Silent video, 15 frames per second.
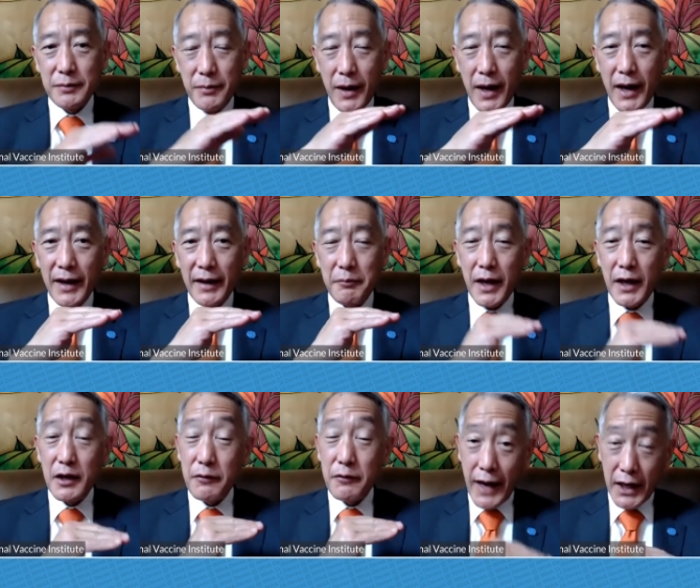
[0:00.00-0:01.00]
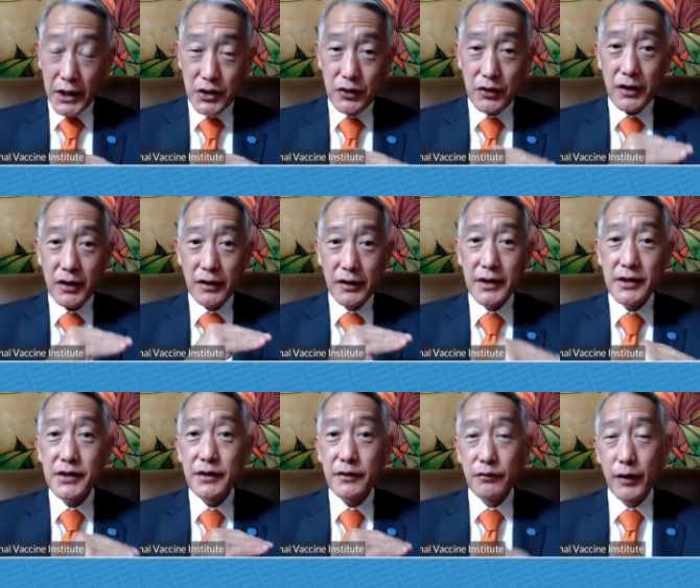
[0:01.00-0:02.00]
by manufacturer a list
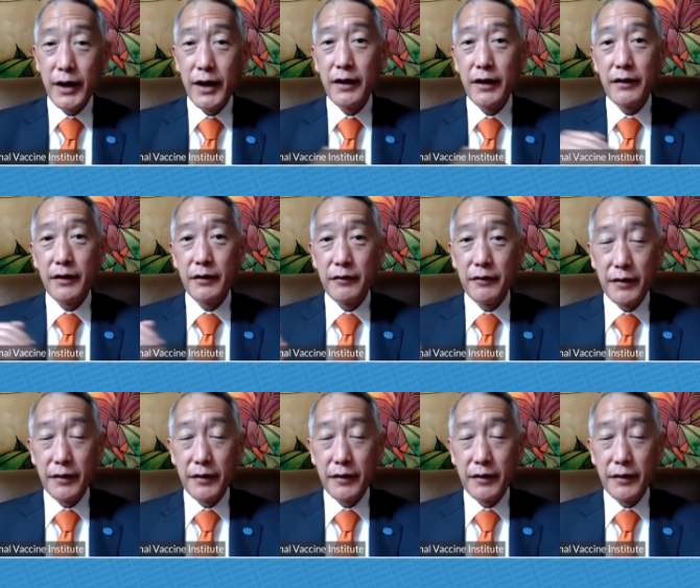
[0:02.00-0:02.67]
of where the,